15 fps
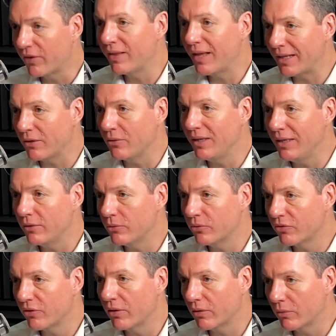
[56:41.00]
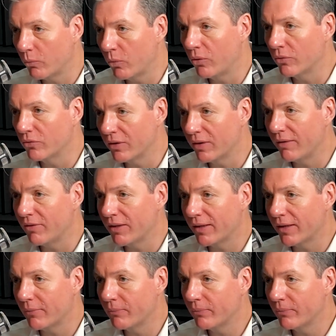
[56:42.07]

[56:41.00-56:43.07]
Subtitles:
nanoneedles that will deliver that.